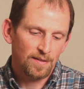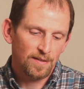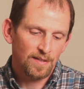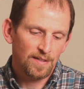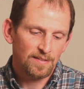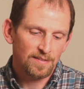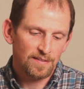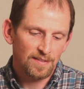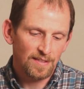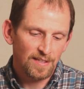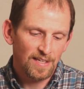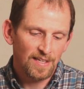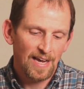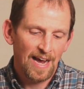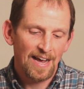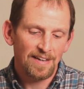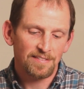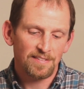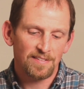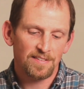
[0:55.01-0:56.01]
he
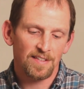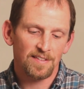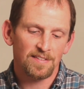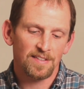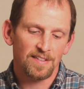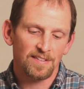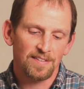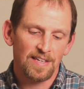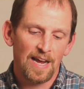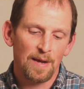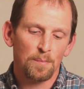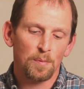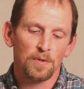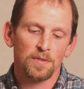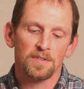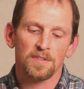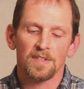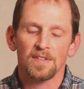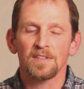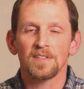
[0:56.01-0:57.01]
asks his
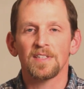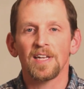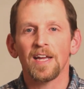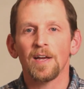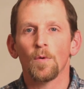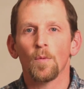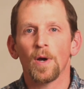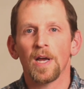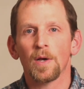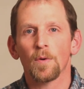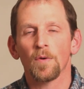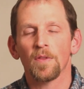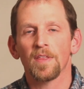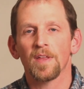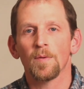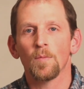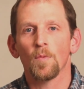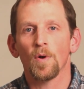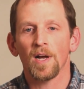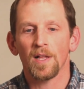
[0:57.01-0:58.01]
disciples to stay awake with
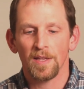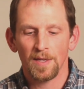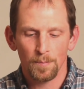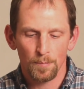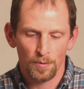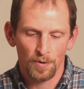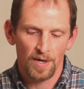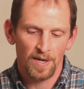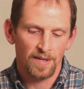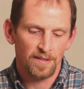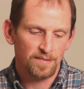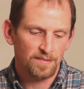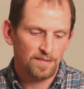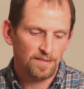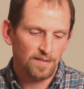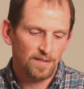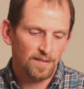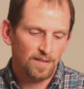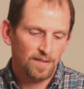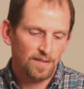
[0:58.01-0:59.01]
him while he
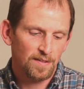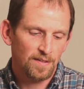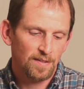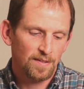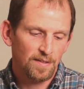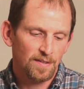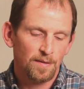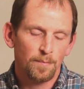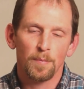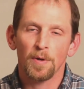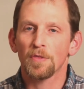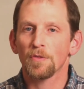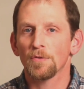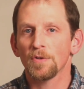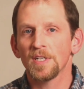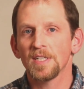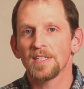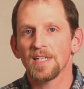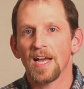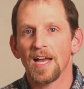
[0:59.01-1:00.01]
prays, but
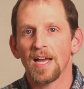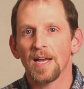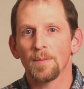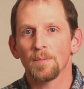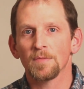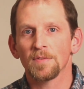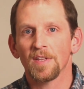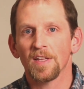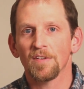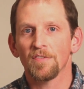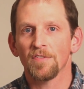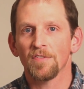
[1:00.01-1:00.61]
three times they